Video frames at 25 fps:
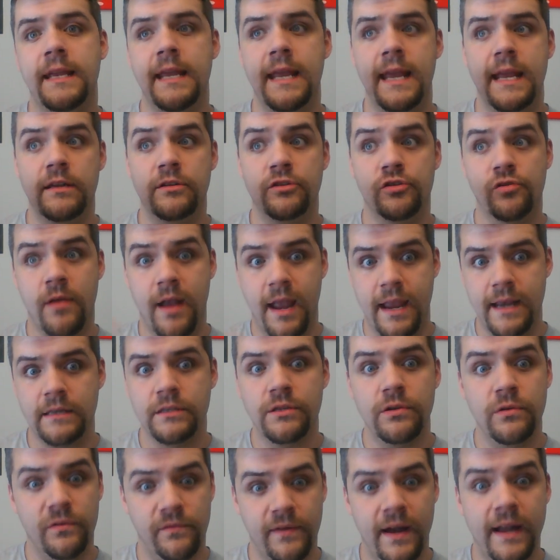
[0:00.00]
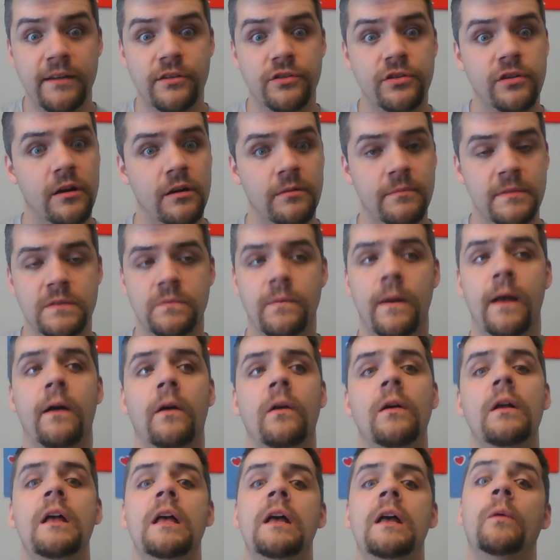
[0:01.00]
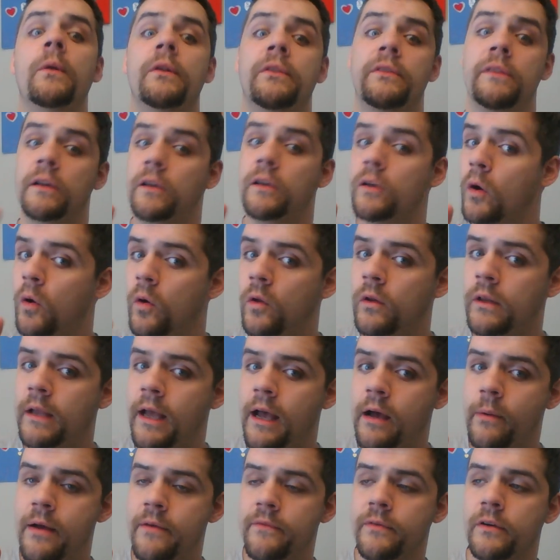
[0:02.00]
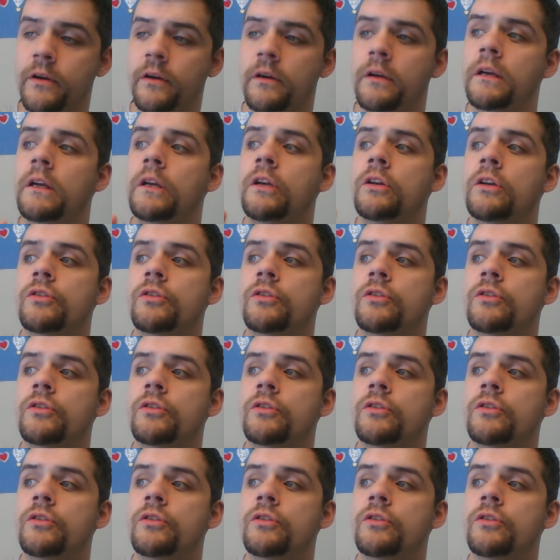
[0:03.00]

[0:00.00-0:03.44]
in trying to find Chiram as well, with the goal, however,